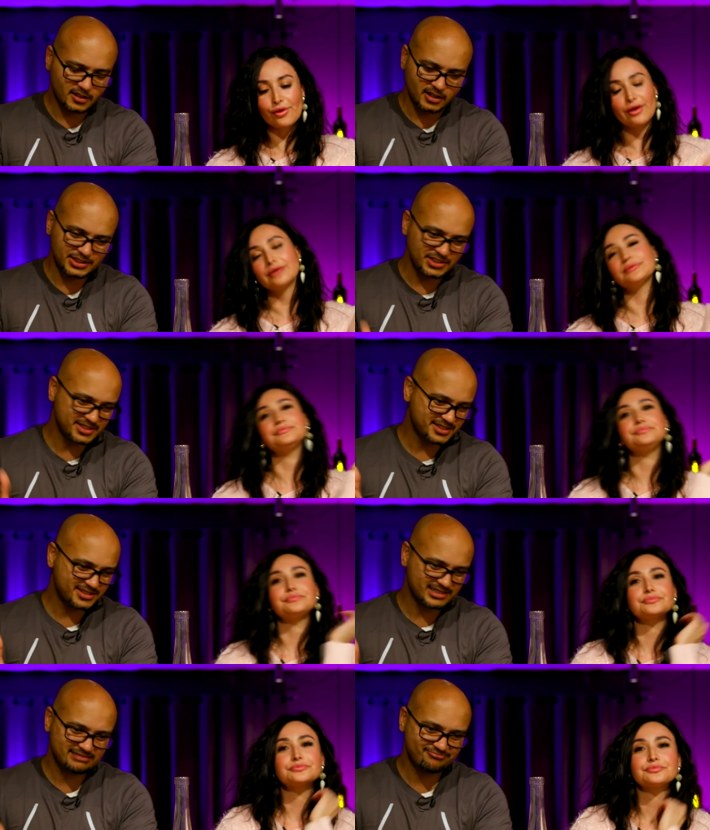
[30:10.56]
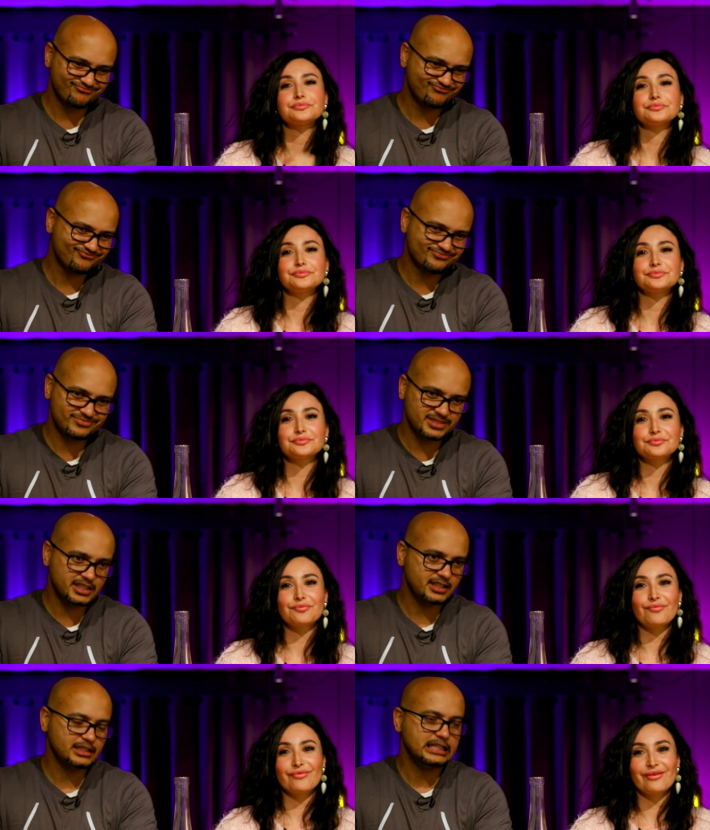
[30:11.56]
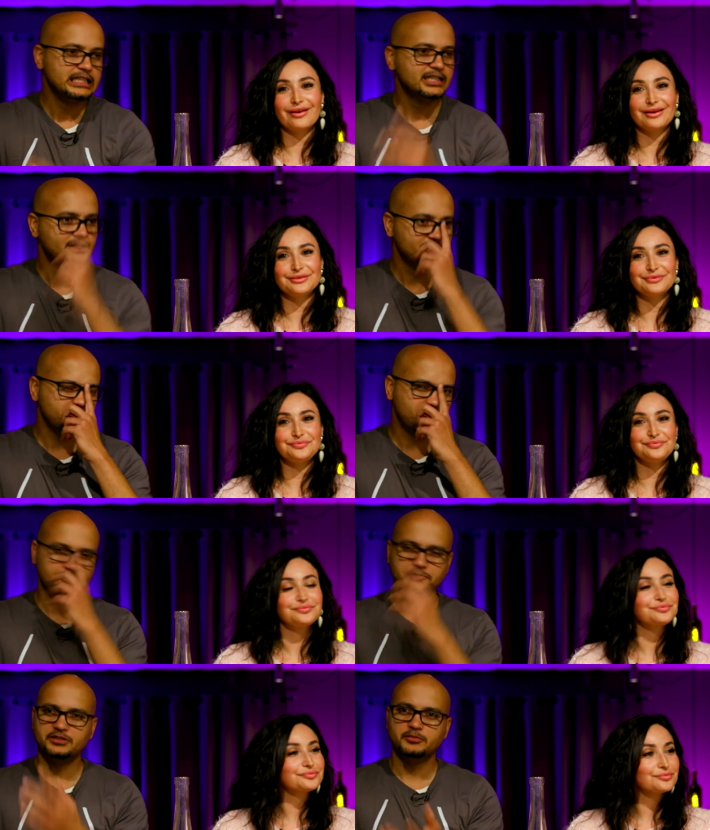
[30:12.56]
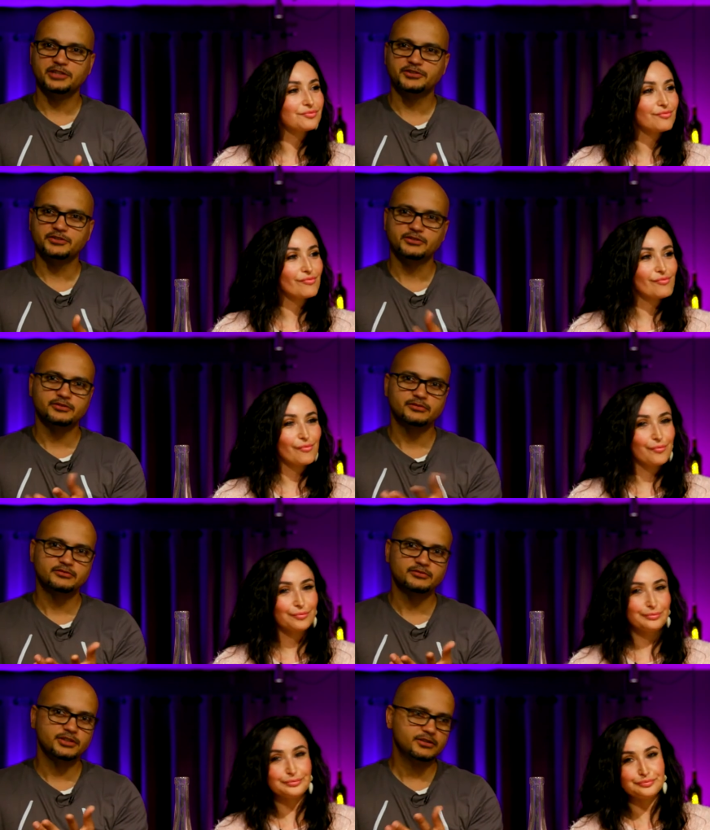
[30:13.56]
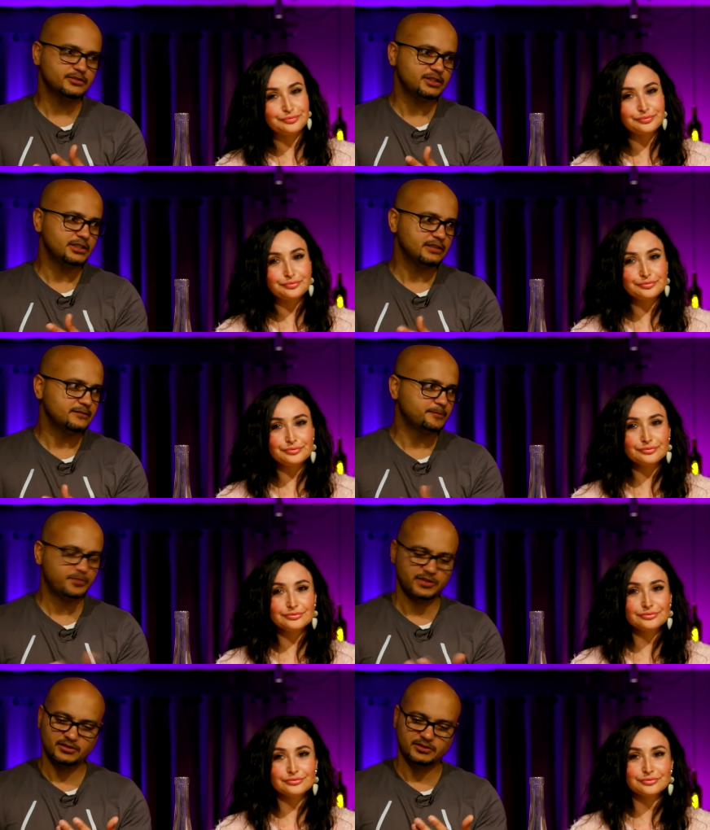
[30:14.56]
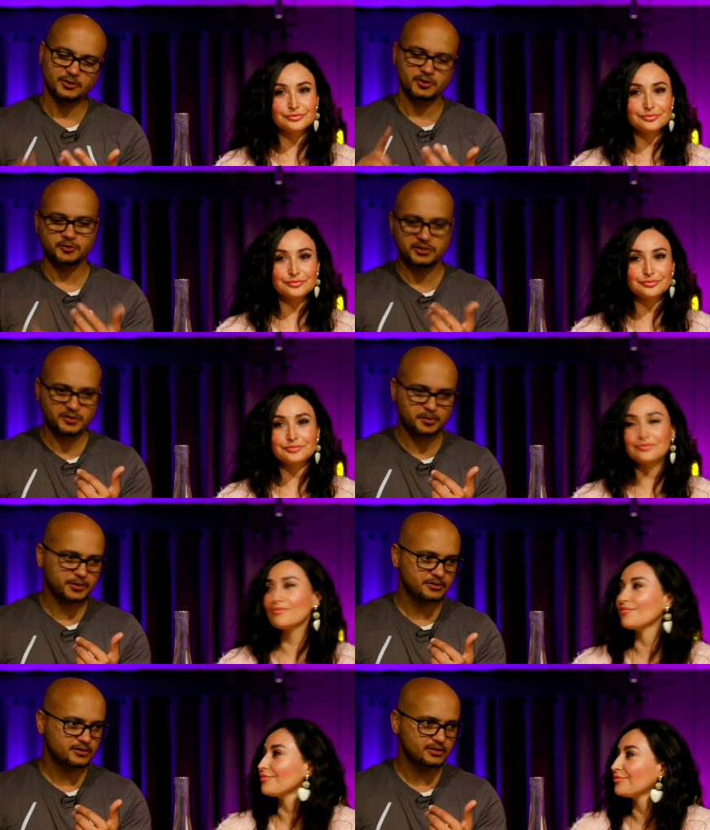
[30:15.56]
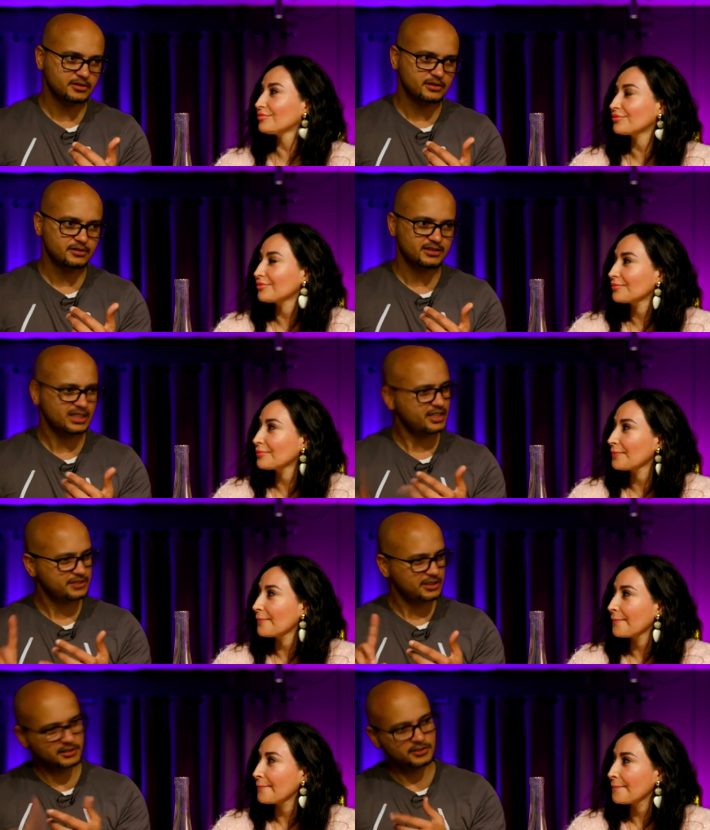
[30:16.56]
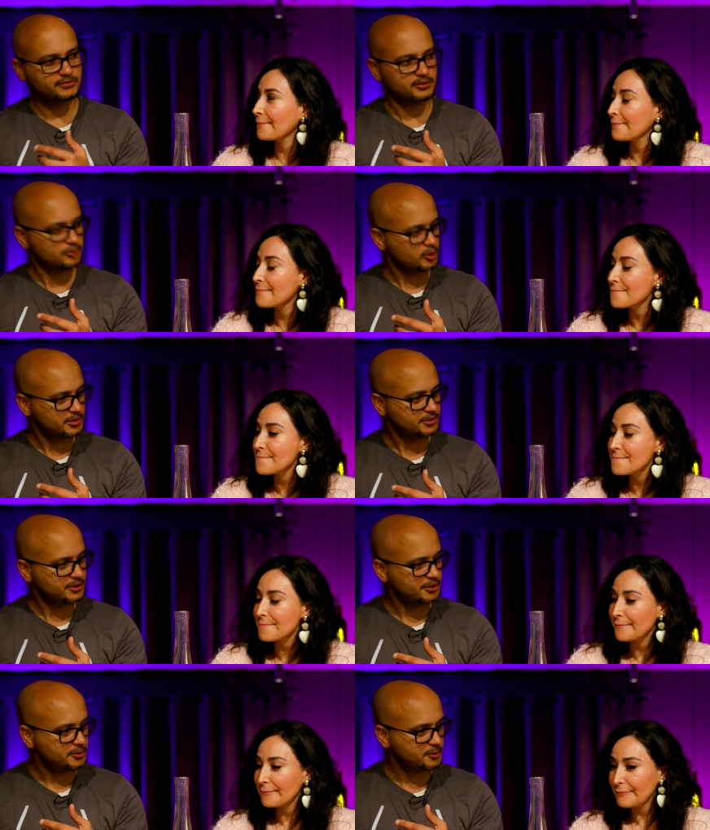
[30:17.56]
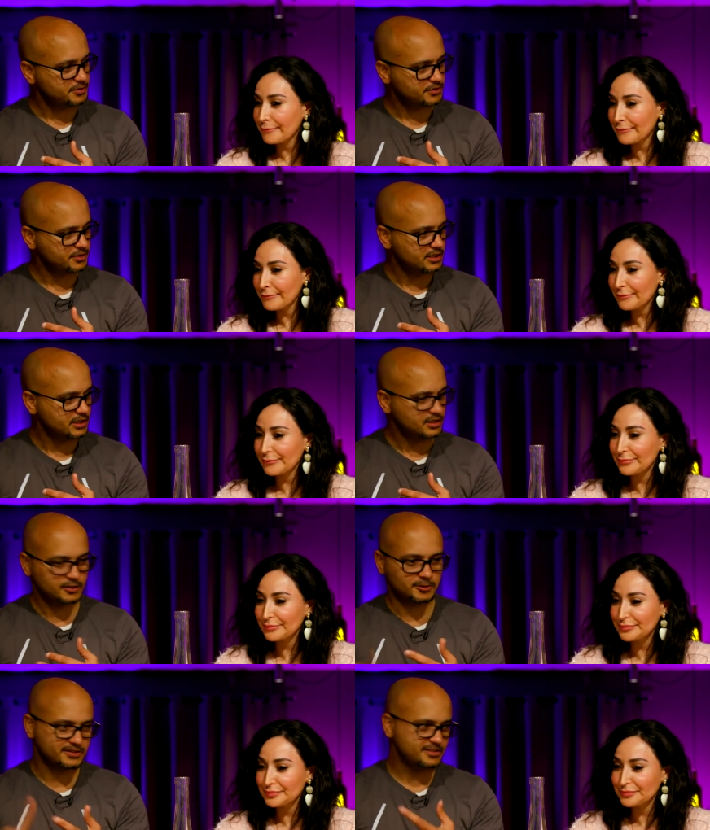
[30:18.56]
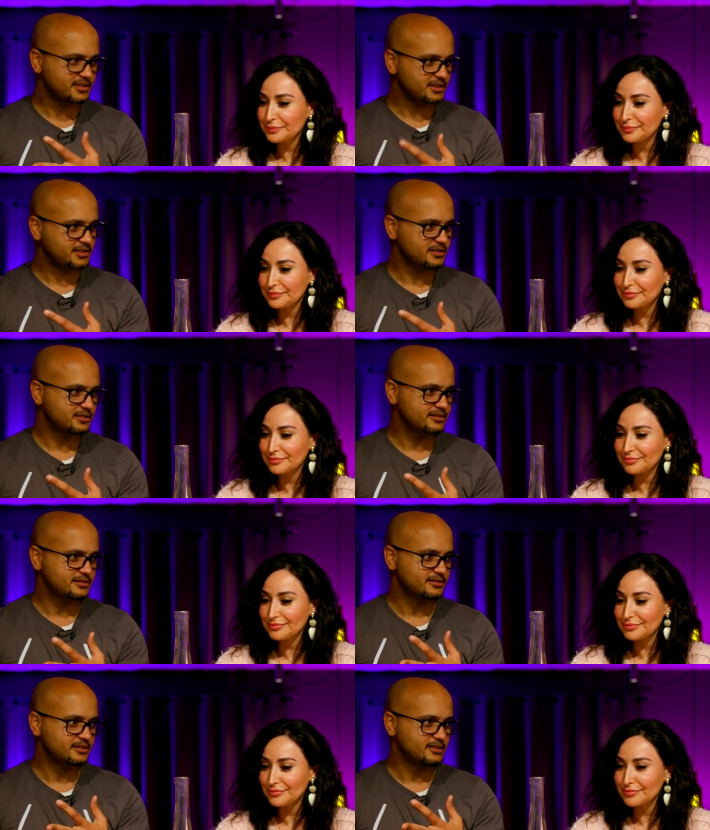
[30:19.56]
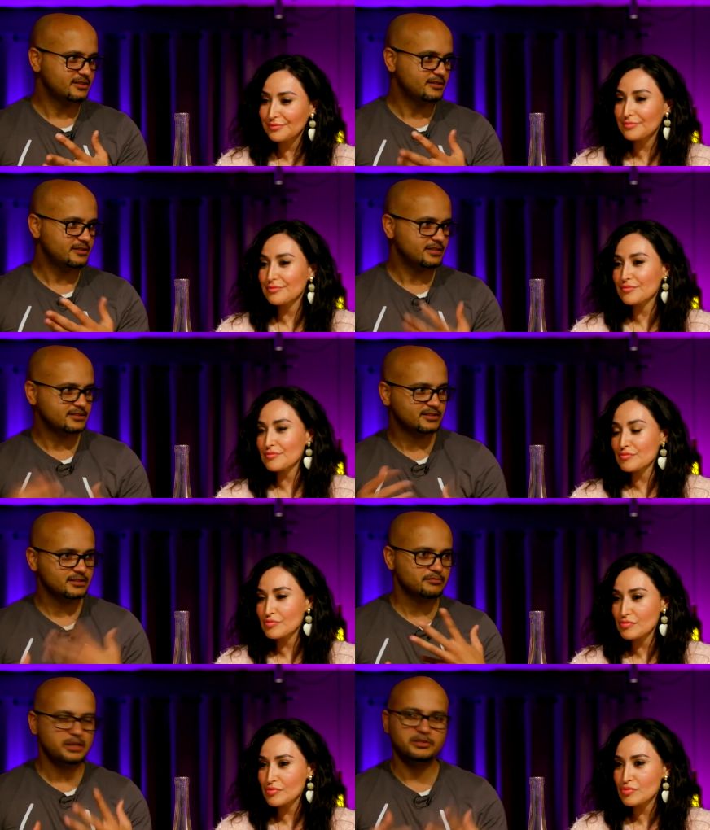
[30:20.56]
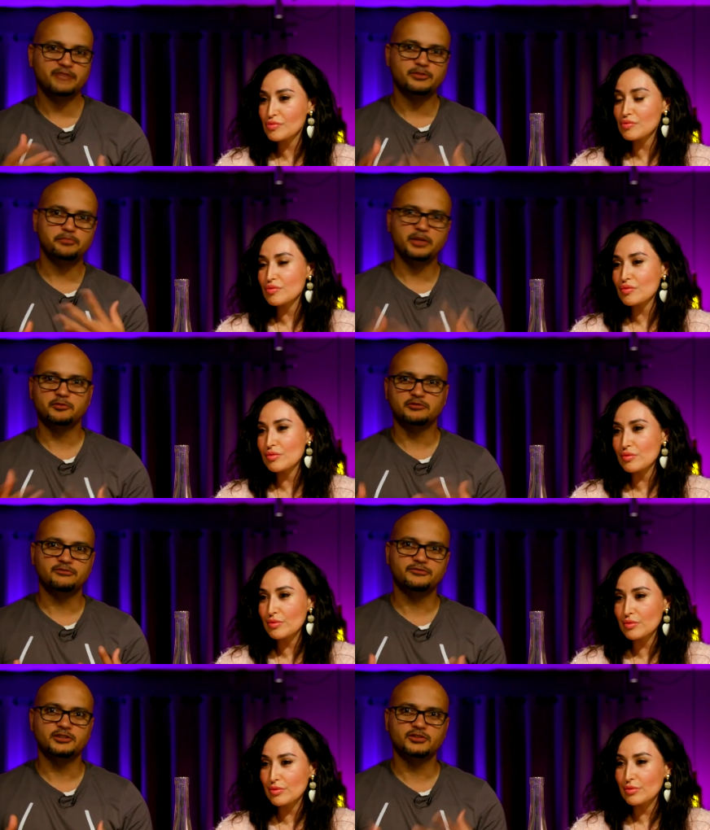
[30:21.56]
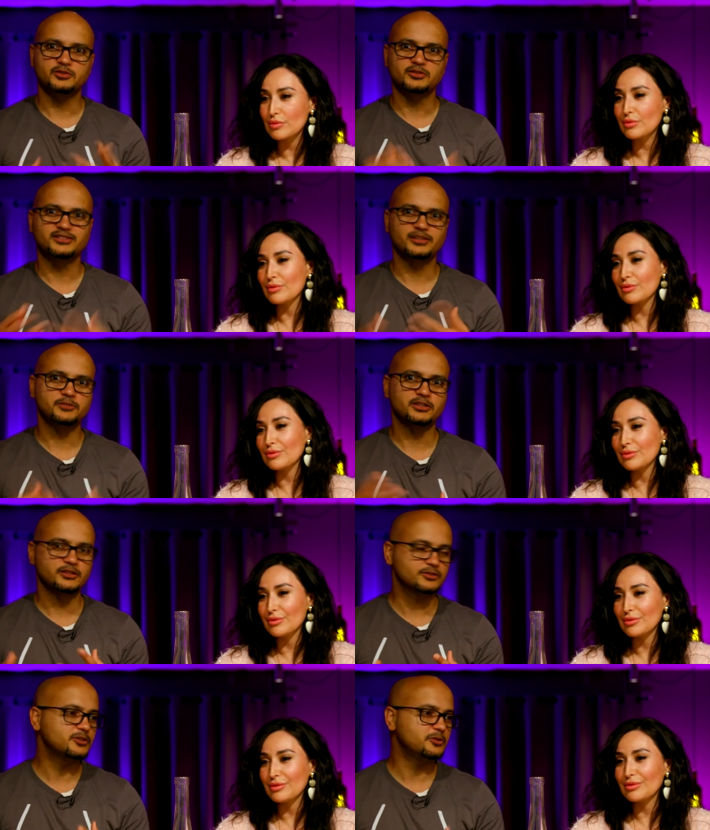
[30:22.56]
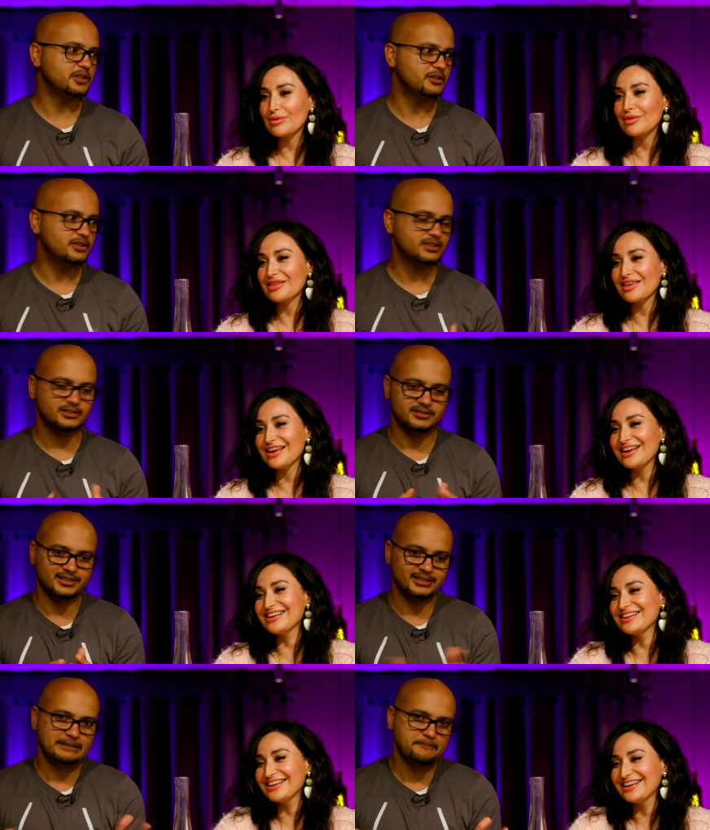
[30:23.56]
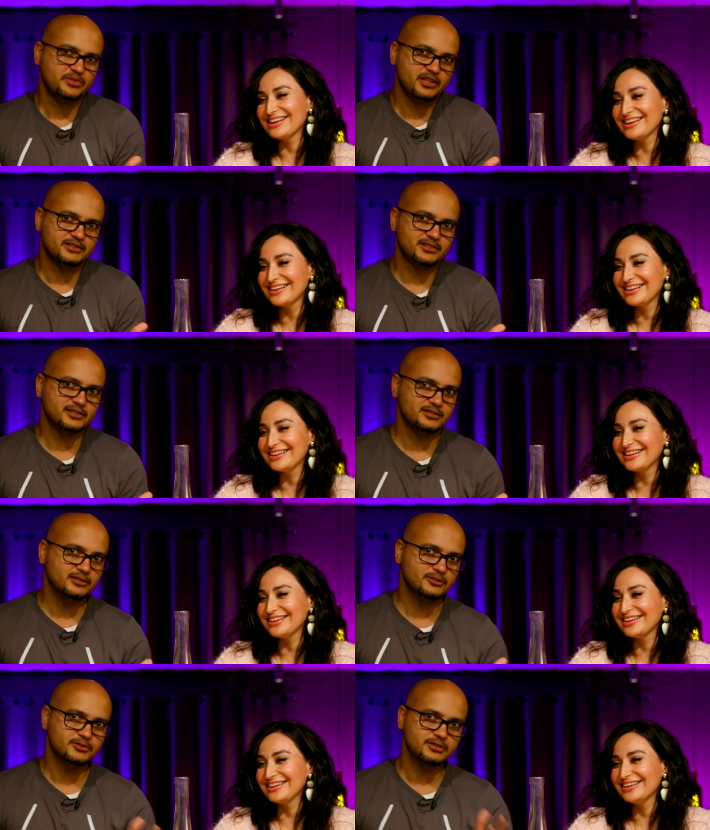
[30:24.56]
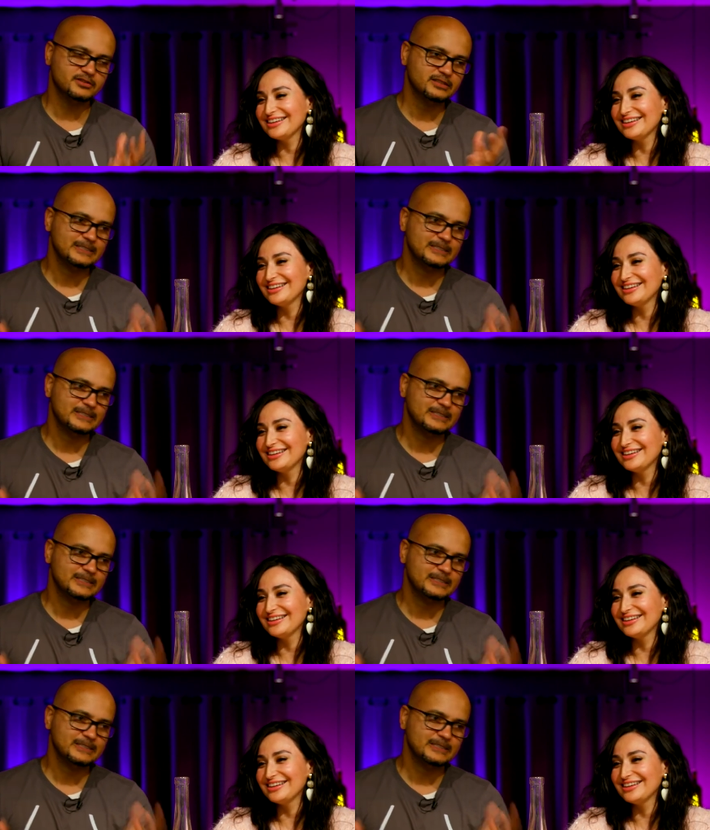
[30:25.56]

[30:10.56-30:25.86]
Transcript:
Speaker 1: are just they're three-dimensional. You know, they're crisp. They have a hint of aroma on the nose. They're acidic. That's it. Maybe they have a peppery finish or something else going on, and it's like that's it. You know,